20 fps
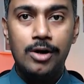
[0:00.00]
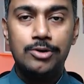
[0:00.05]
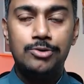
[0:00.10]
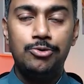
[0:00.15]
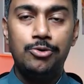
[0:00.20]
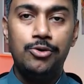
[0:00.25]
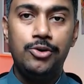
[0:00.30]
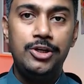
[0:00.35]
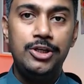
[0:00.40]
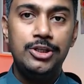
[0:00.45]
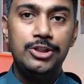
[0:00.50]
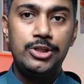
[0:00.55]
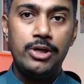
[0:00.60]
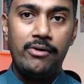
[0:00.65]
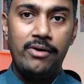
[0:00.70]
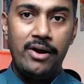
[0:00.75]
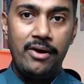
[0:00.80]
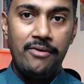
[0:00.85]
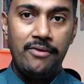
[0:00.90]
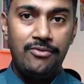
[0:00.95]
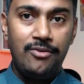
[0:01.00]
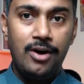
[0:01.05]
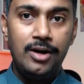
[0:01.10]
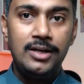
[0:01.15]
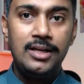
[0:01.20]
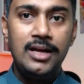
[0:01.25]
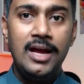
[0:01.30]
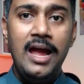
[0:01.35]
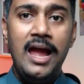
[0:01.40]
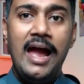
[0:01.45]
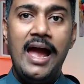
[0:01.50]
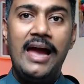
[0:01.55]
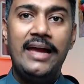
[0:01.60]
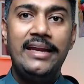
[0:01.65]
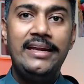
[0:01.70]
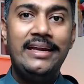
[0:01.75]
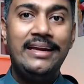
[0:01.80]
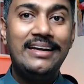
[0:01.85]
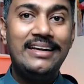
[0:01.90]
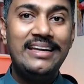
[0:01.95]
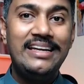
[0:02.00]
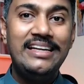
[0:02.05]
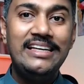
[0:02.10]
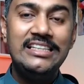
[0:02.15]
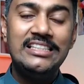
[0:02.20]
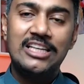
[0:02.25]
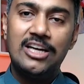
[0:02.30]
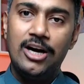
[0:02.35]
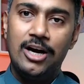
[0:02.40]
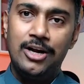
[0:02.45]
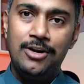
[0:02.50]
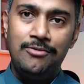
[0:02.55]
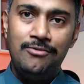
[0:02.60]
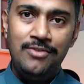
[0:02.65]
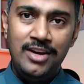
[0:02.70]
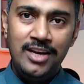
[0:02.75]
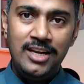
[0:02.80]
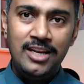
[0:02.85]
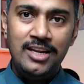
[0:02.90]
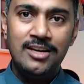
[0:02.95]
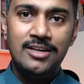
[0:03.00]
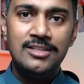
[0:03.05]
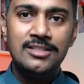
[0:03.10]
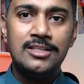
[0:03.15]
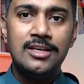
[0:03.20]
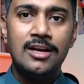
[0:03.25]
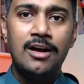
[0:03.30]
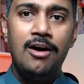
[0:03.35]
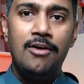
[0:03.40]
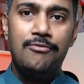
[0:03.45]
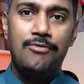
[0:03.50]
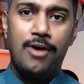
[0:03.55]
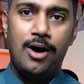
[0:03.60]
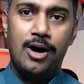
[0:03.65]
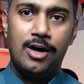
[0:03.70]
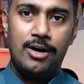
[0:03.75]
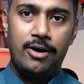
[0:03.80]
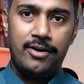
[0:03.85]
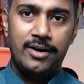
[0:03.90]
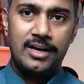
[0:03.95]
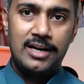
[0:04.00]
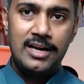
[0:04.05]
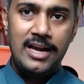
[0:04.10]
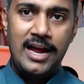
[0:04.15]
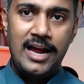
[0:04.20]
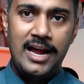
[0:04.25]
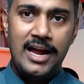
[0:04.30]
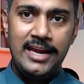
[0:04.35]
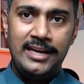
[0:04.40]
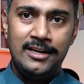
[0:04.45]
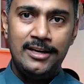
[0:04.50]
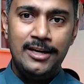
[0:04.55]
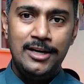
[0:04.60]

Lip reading: to reduce our effort and increase convenience for our client.